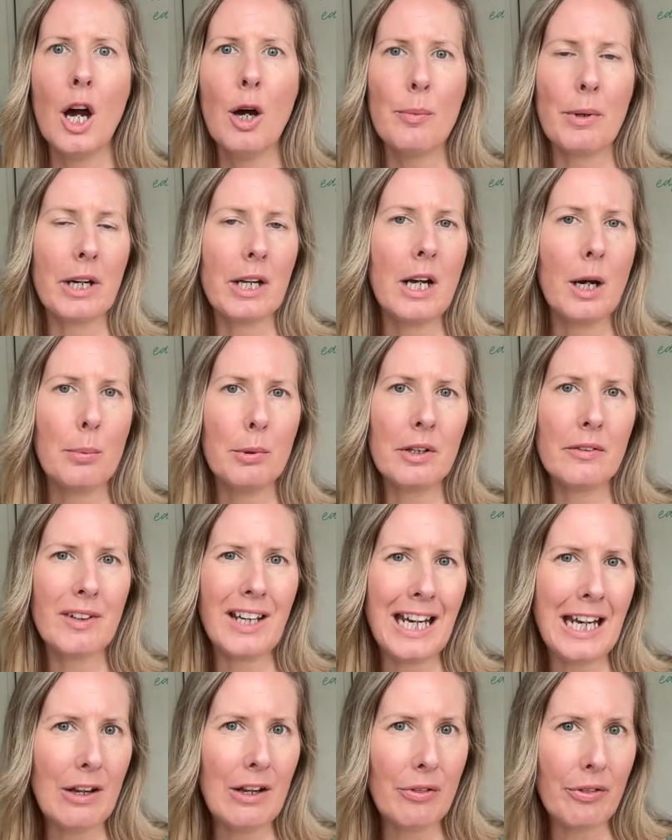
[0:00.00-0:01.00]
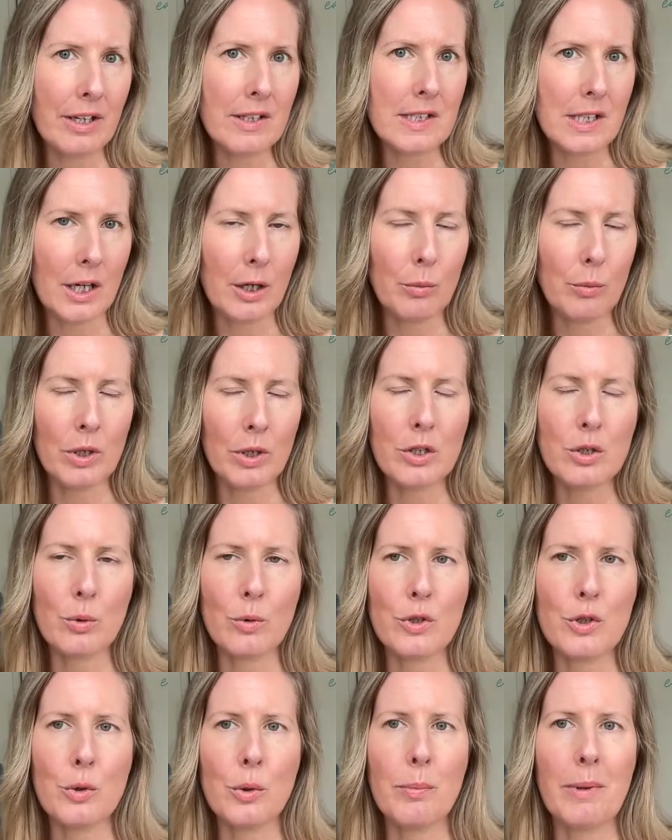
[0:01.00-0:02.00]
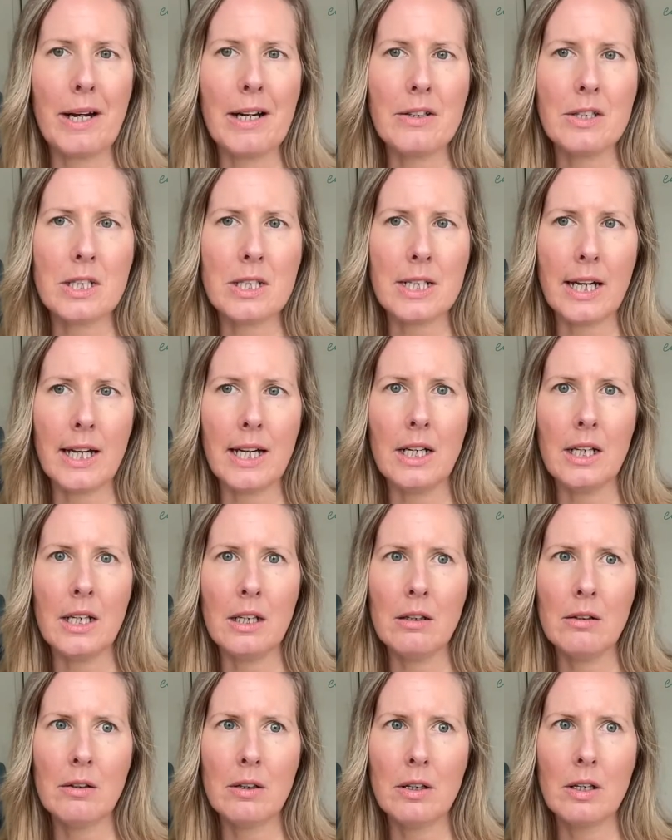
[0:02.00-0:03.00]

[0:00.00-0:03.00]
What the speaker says: But a couple of key things that I want to talk to you about today